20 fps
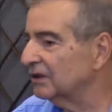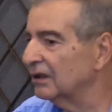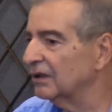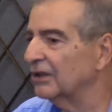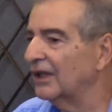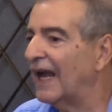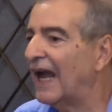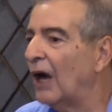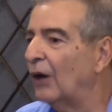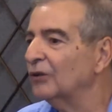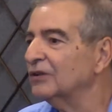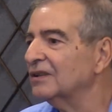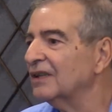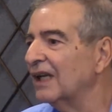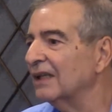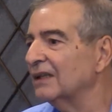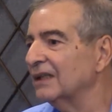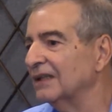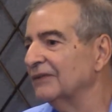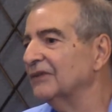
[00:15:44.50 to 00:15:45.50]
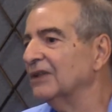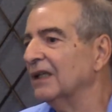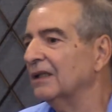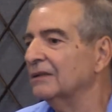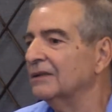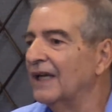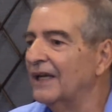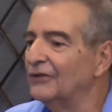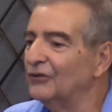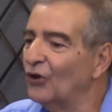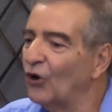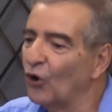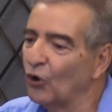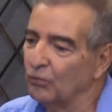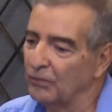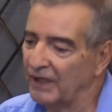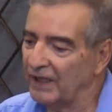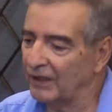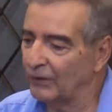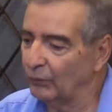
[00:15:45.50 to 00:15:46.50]
The house I lived in, they
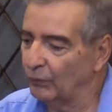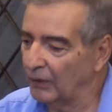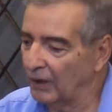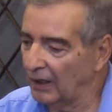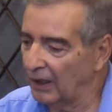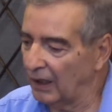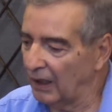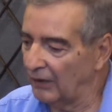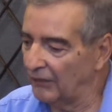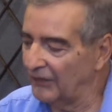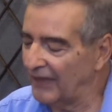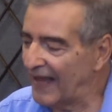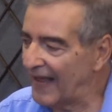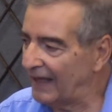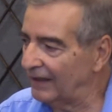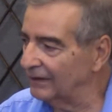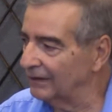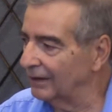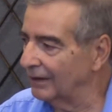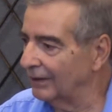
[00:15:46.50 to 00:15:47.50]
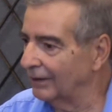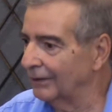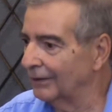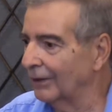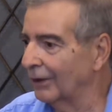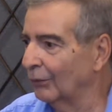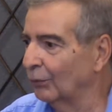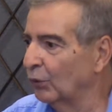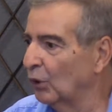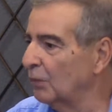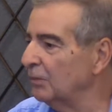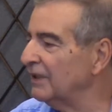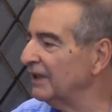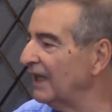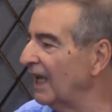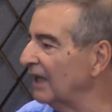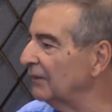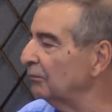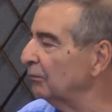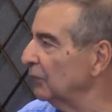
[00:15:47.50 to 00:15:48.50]
told me that a
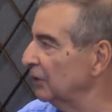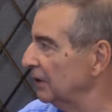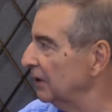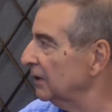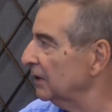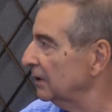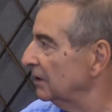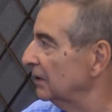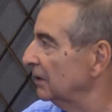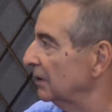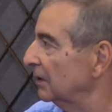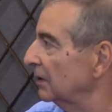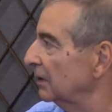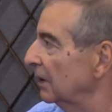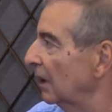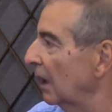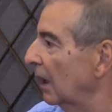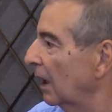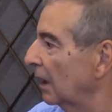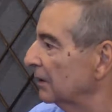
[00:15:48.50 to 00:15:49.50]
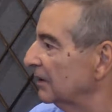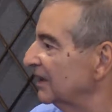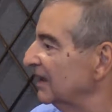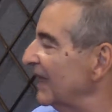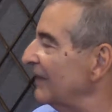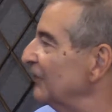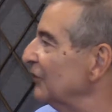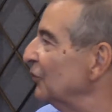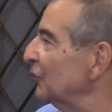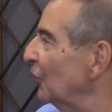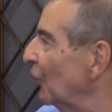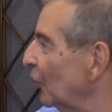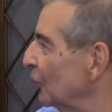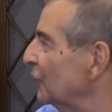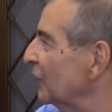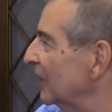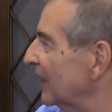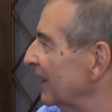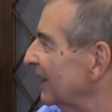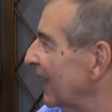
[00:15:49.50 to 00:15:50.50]
woman had murdered 7
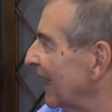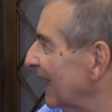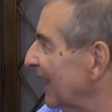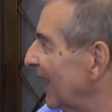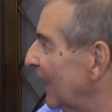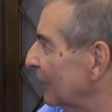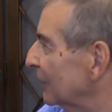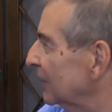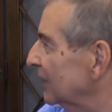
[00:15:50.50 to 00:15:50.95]
children in that house.